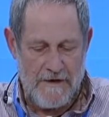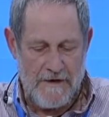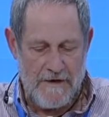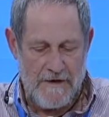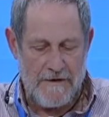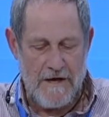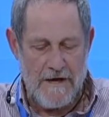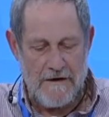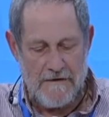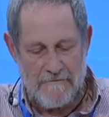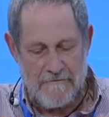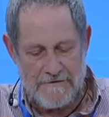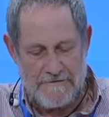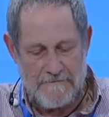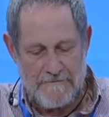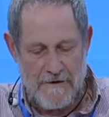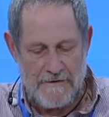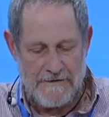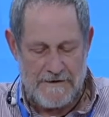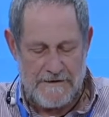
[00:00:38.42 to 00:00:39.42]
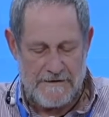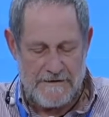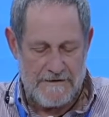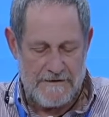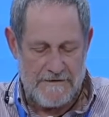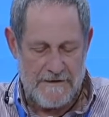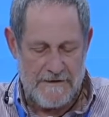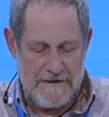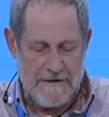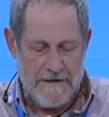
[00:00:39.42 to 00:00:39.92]
health care and responding
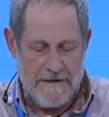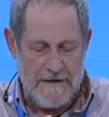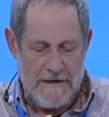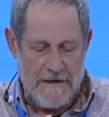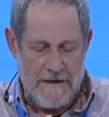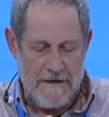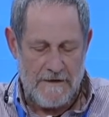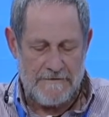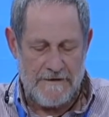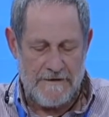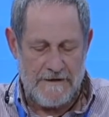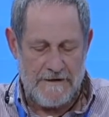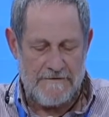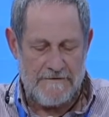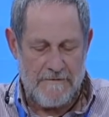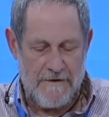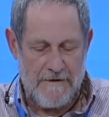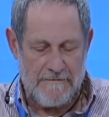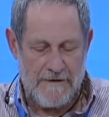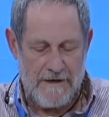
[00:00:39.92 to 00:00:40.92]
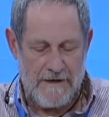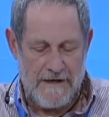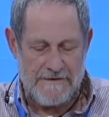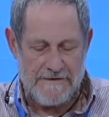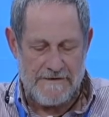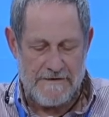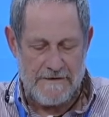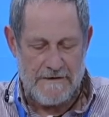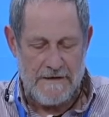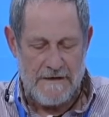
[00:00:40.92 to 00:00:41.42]
to the health needs of the
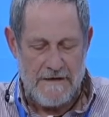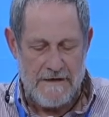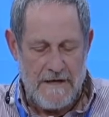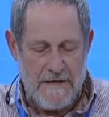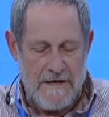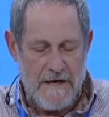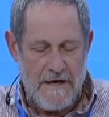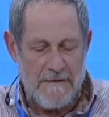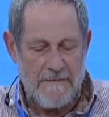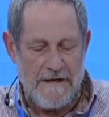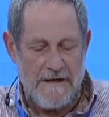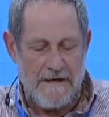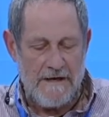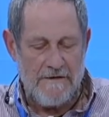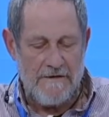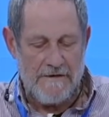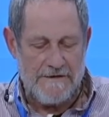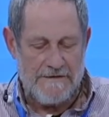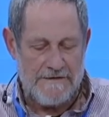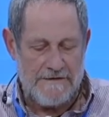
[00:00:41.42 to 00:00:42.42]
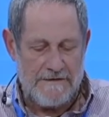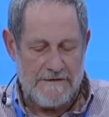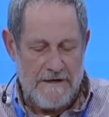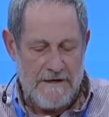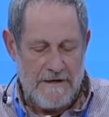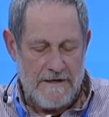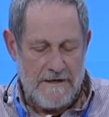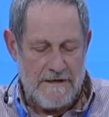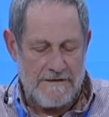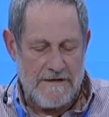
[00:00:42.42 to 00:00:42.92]
population. Armenia
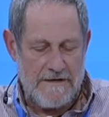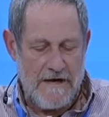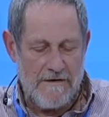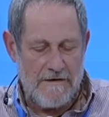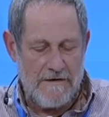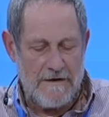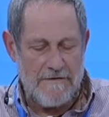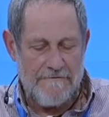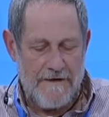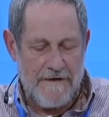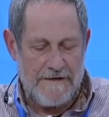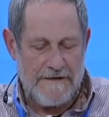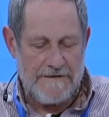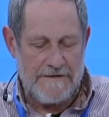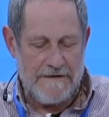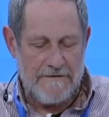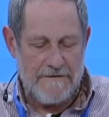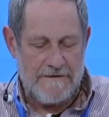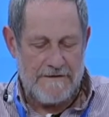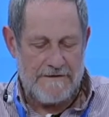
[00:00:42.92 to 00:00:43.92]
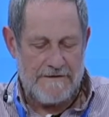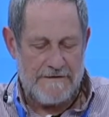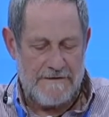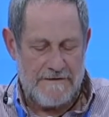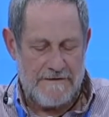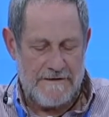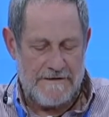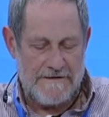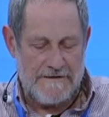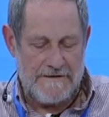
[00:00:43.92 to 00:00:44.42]
is currently facing
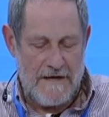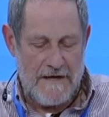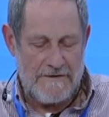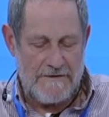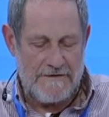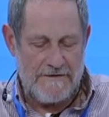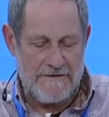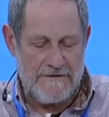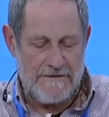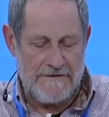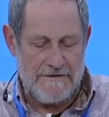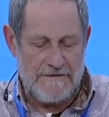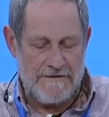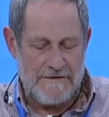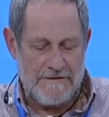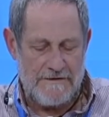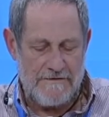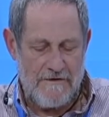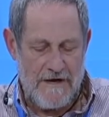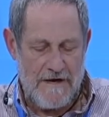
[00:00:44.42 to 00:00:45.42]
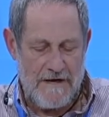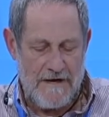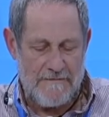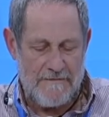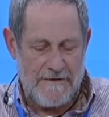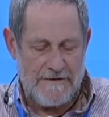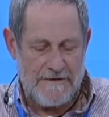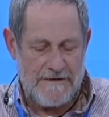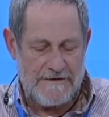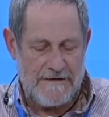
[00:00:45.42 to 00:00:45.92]
this challenge. Could you
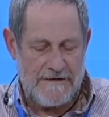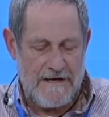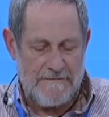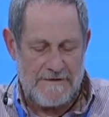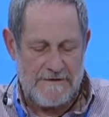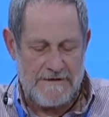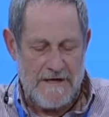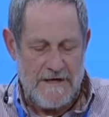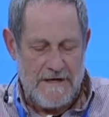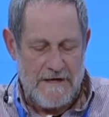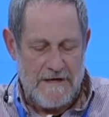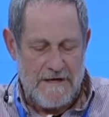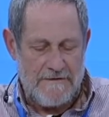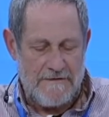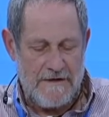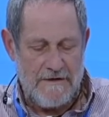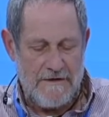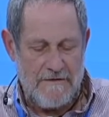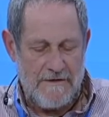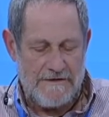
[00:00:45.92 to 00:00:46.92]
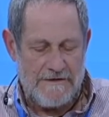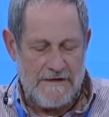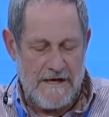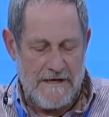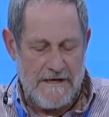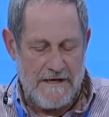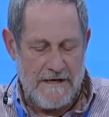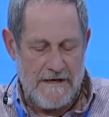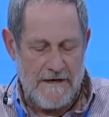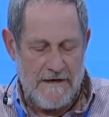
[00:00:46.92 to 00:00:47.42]
describe the steps that you are
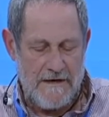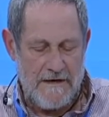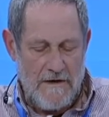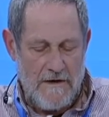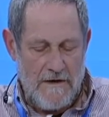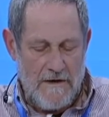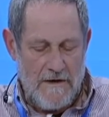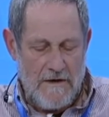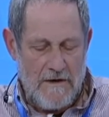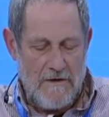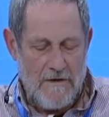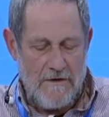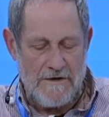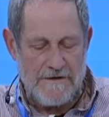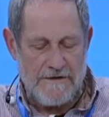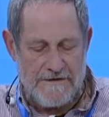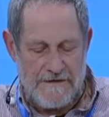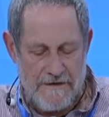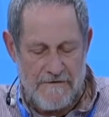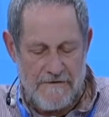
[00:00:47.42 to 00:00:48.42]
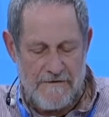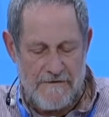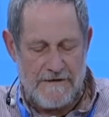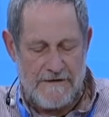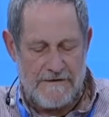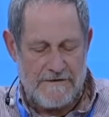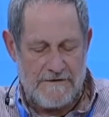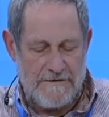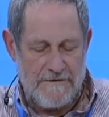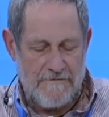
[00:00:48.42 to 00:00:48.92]
taking or
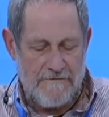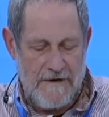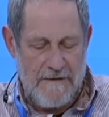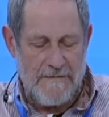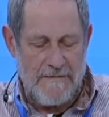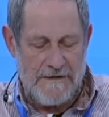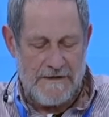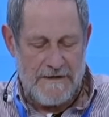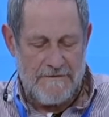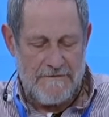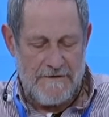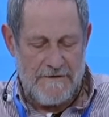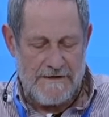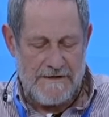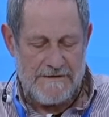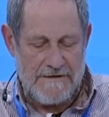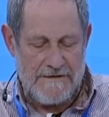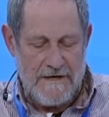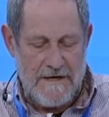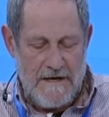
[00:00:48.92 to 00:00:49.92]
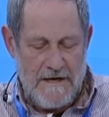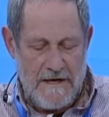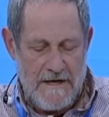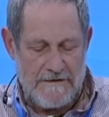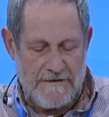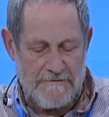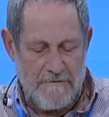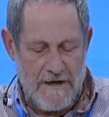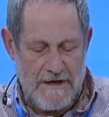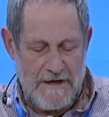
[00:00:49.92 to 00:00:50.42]
considering to remedy this,
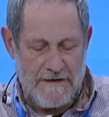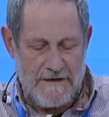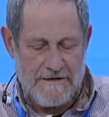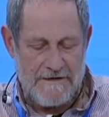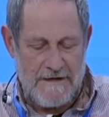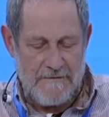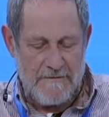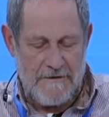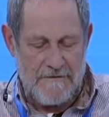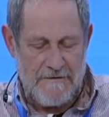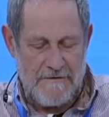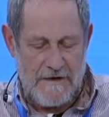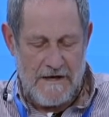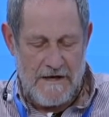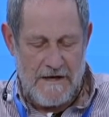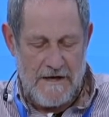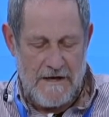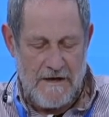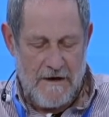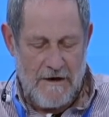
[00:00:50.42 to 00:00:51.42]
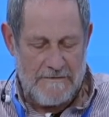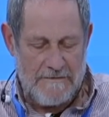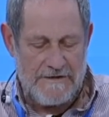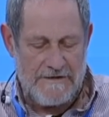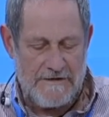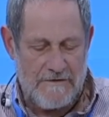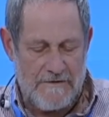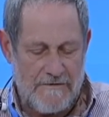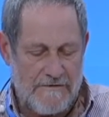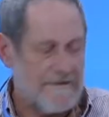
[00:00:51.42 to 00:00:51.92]
as well as some of the key
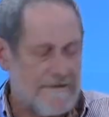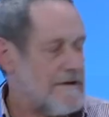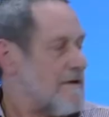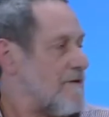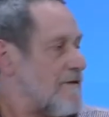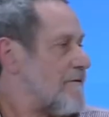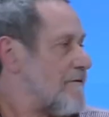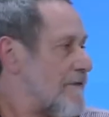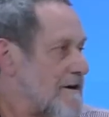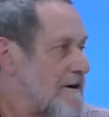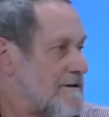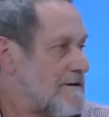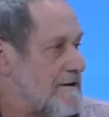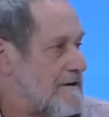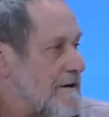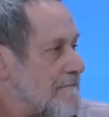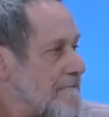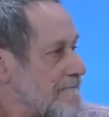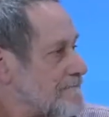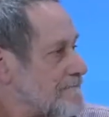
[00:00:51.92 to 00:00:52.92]
obstacles that you are facing?